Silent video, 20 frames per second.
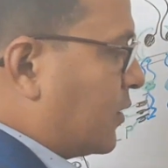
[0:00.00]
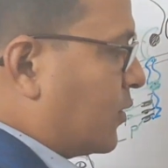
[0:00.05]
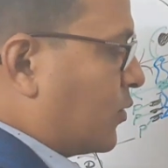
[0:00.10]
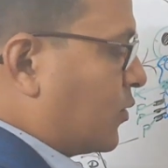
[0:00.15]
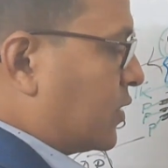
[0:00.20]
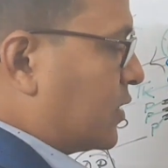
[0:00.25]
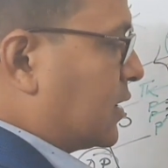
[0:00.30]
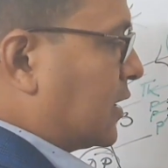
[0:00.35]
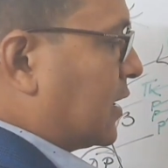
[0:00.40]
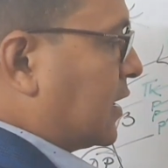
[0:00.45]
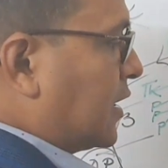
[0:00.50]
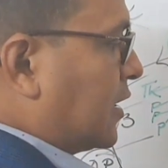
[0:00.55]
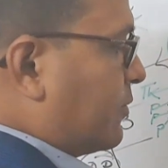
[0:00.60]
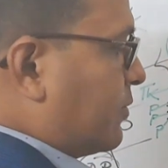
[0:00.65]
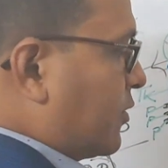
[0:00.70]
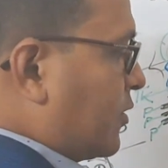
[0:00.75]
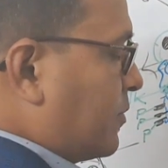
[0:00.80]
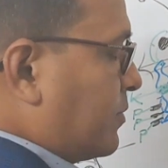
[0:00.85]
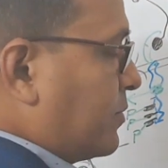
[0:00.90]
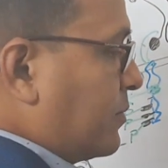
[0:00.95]
With the help
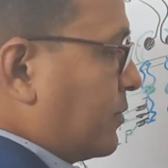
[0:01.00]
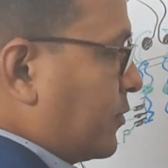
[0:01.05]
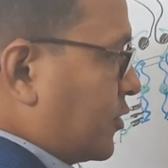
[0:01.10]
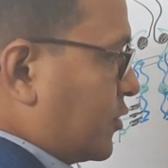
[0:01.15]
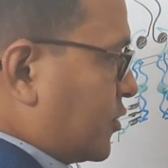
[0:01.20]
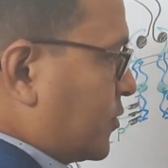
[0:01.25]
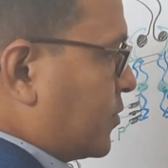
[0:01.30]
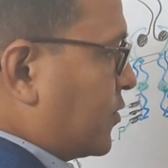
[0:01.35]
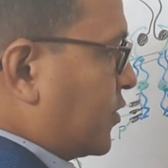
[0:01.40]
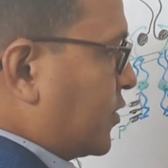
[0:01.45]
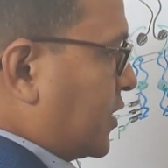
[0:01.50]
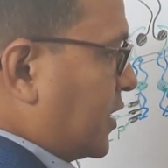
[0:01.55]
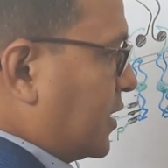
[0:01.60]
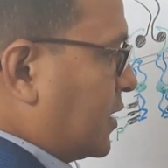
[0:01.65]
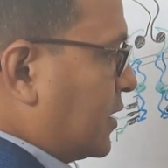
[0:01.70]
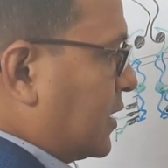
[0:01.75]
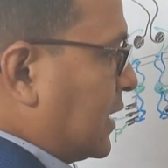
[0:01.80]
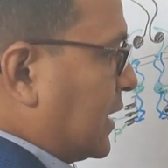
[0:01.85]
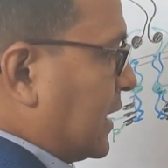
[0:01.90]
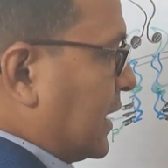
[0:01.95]
of motor
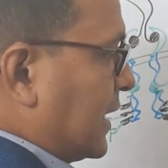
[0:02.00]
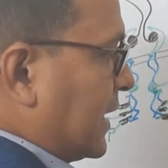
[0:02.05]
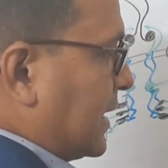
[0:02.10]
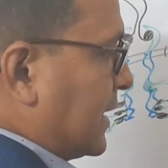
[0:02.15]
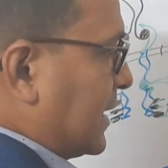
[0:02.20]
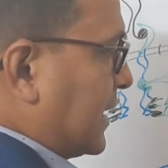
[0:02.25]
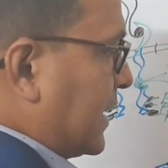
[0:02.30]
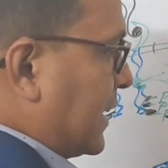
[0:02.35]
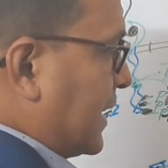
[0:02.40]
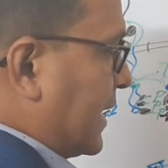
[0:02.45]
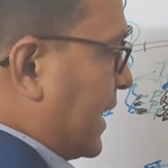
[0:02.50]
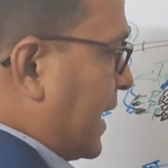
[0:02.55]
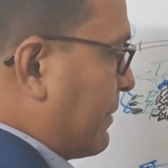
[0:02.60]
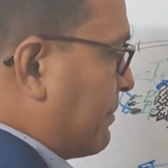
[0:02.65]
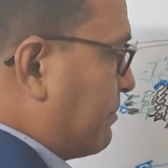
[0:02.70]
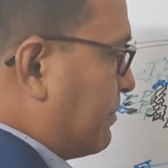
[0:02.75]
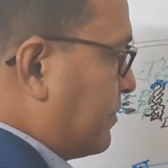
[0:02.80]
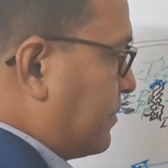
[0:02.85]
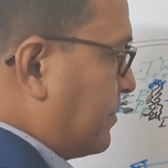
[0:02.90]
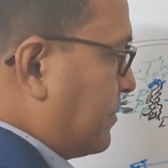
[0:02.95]
protein, the RAB